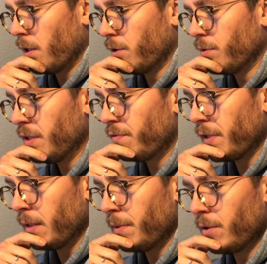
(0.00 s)
uh, to
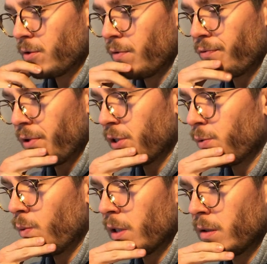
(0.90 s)
defend because the
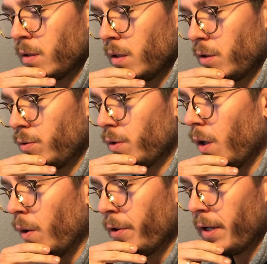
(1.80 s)
French one
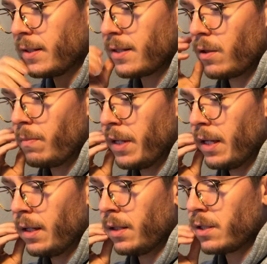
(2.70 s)
took all the hits at the
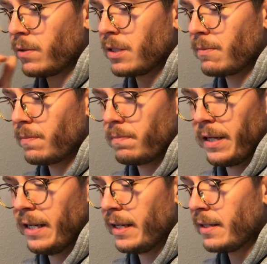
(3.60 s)
beginning, so it's
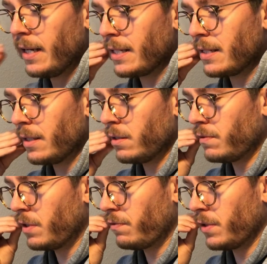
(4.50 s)
my la last line
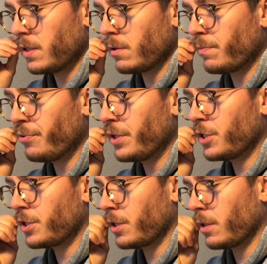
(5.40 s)
of defense are
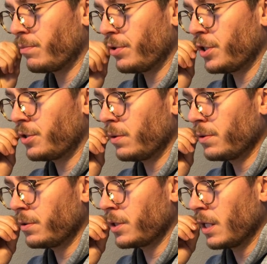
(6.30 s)
British uh, British
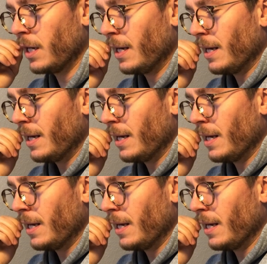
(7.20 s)
soldiers,